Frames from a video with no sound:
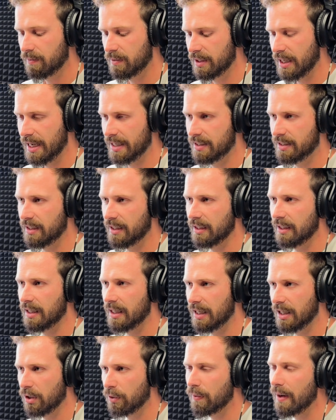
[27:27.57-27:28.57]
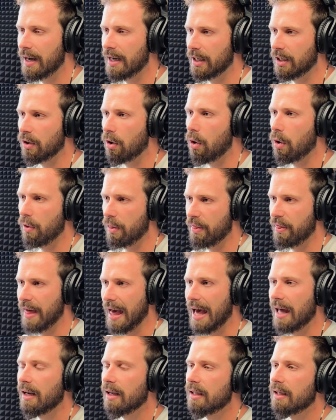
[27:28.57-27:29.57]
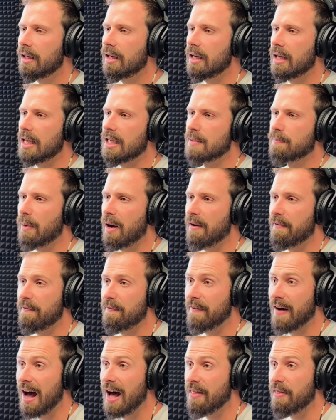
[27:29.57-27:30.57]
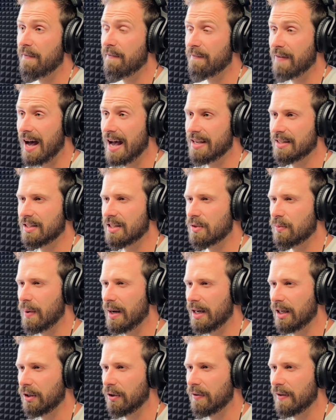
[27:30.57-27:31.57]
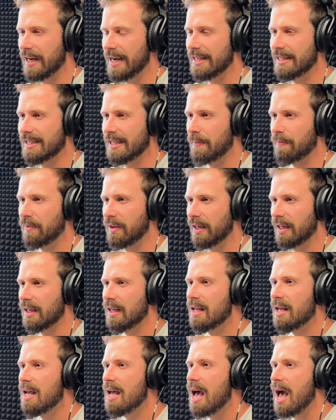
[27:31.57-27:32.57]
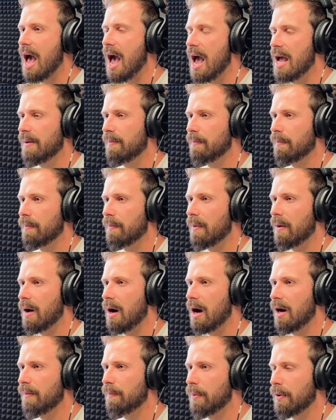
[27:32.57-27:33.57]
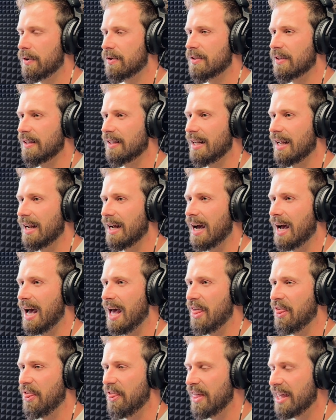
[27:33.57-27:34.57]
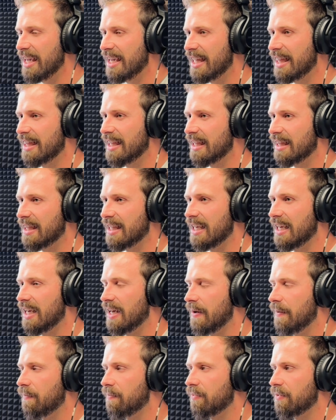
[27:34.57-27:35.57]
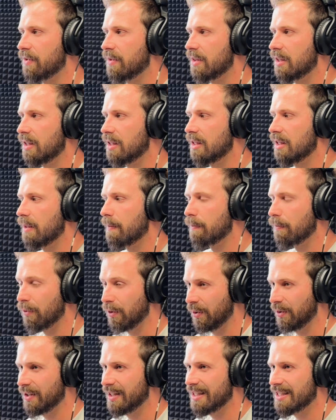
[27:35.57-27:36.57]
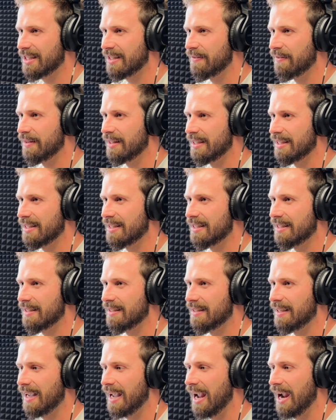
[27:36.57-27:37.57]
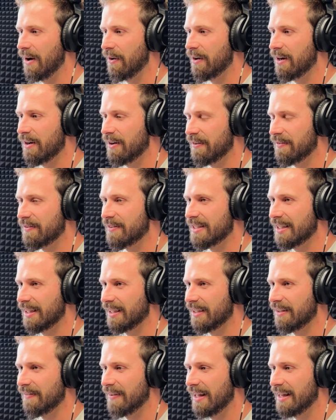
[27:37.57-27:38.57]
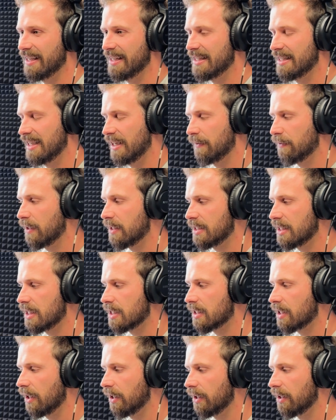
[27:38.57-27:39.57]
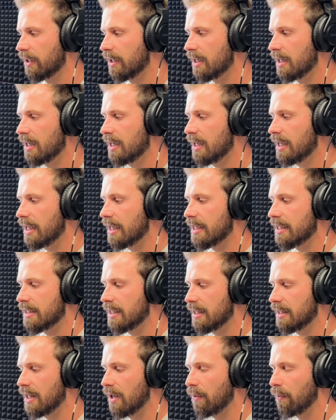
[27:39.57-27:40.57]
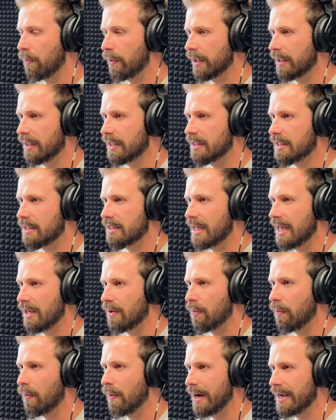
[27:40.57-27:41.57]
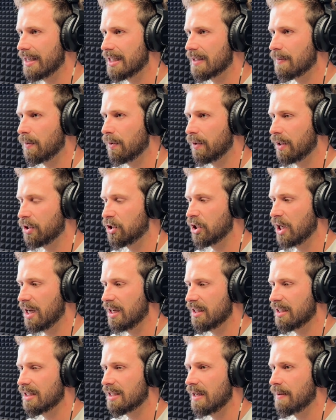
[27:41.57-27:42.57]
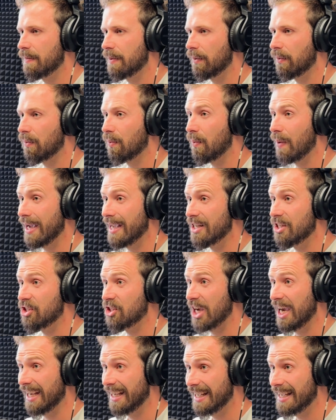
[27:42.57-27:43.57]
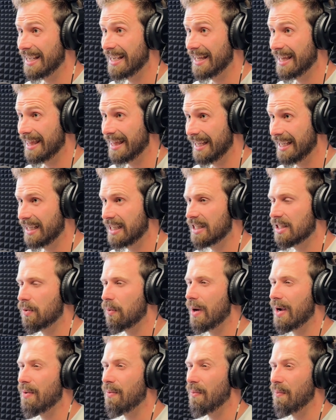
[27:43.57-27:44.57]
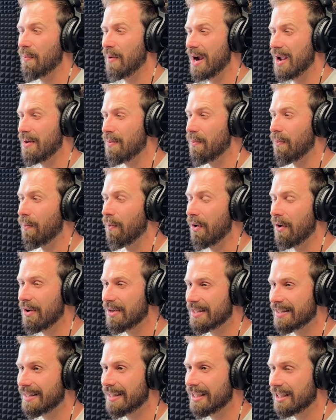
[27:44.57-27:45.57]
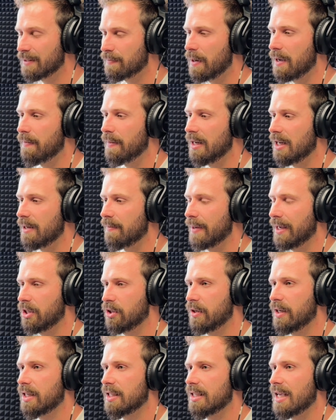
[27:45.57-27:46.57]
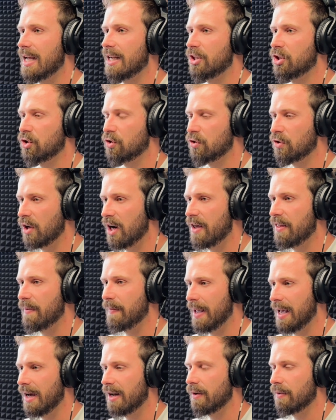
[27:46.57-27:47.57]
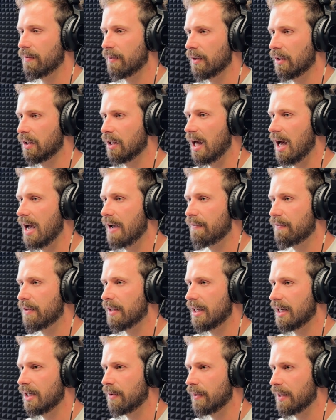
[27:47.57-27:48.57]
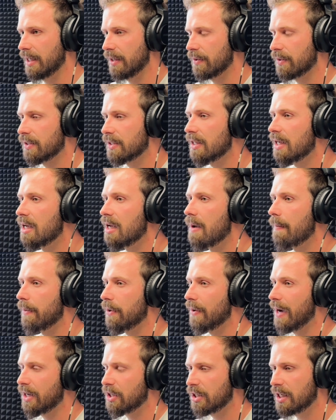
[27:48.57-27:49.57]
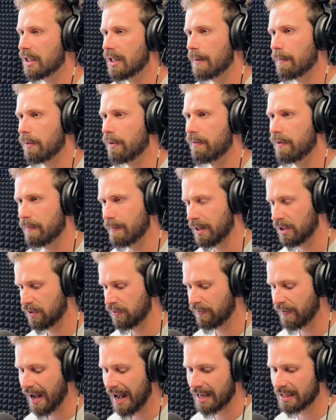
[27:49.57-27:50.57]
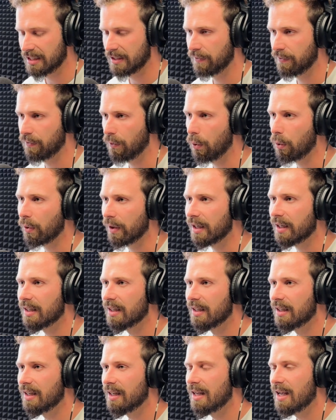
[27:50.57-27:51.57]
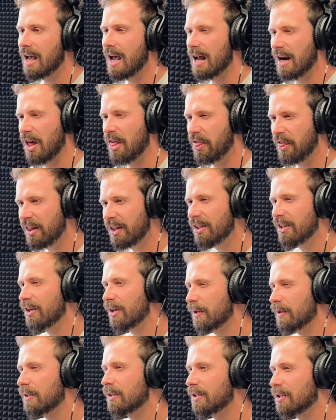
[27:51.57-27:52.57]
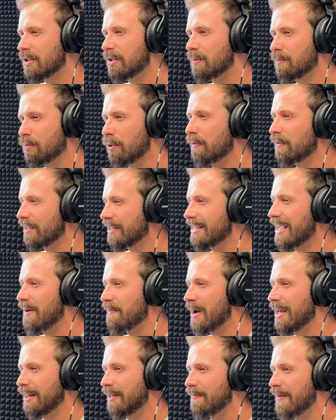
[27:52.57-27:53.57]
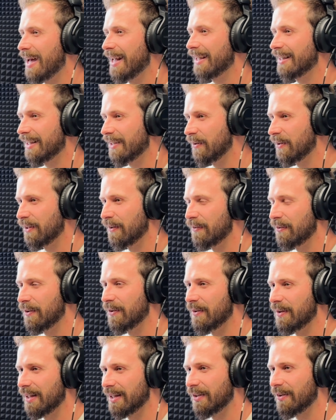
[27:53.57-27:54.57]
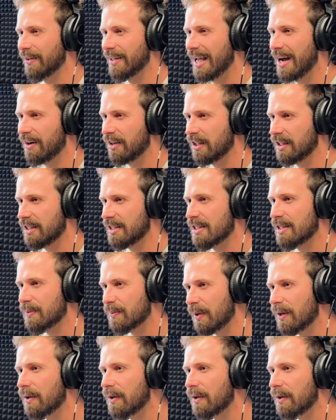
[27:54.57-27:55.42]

testing, iterating on that is by far the fastest way to create something. And I'd posit, I think that the brilliance of this area of Silicon Valley and San Francisco is that they're willing to take way smaller chunks and build way jankier things, way worse things by many metrics, and try them out in real life than anyone else. But you actually end up moving much faster for it. And I think you can prove this out mathematically with a little calculus as